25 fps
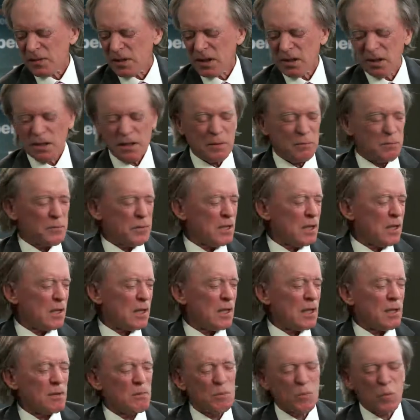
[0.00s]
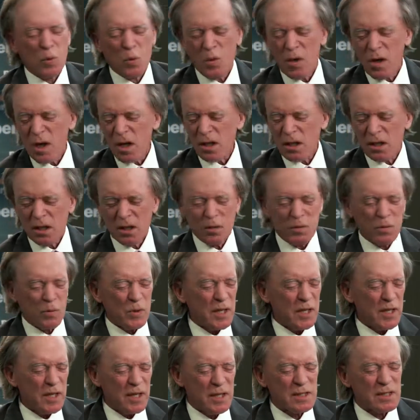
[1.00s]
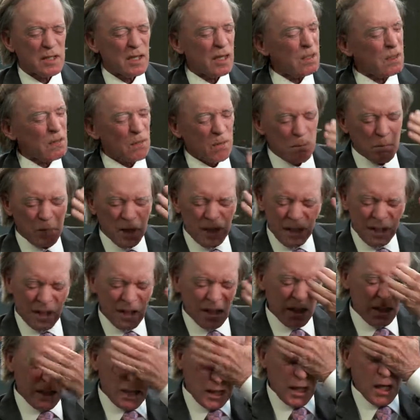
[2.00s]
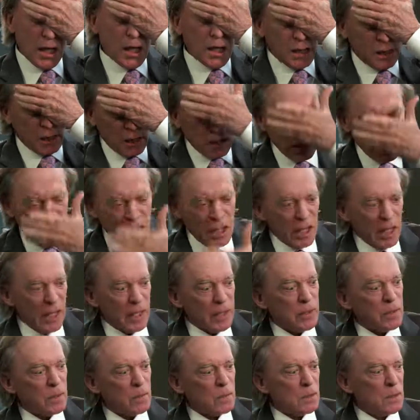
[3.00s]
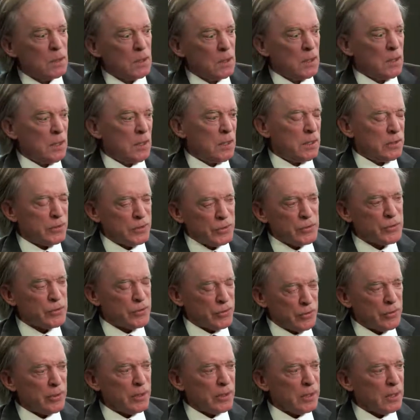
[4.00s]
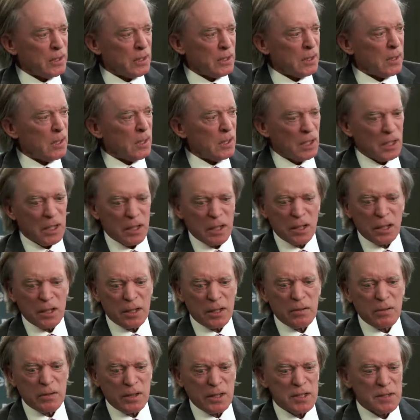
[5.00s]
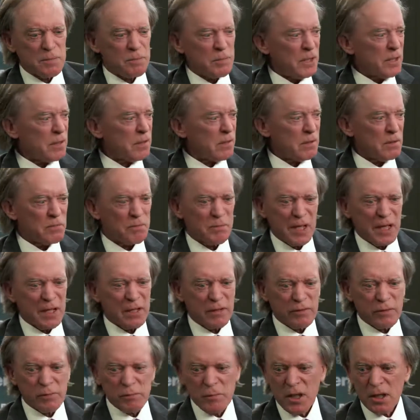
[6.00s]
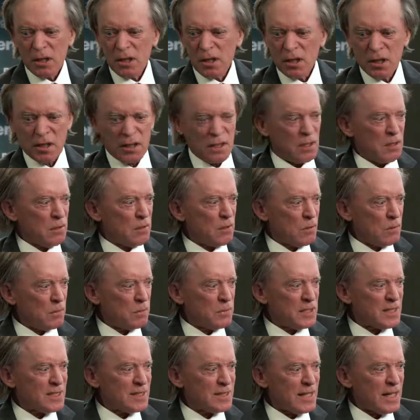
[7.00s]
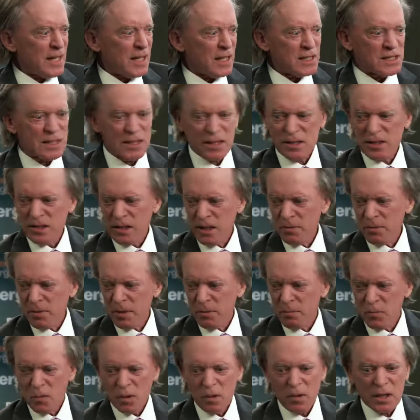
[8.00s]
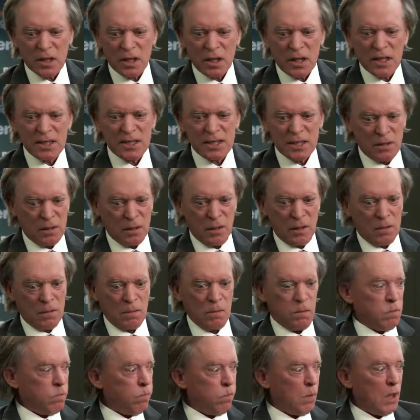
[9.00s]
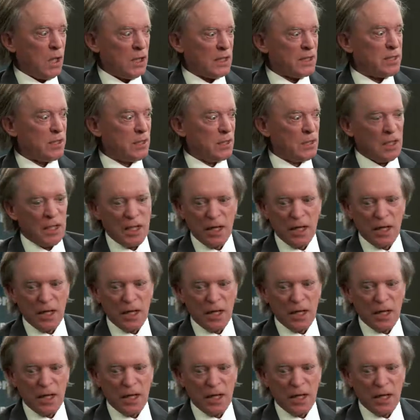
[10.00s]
I'd walk on the weekends and I'd go, my God. I go, 2 trillion. I go, it's bigger than Bank of America, than Goldman Sachs, and JP Morgan. I said, what?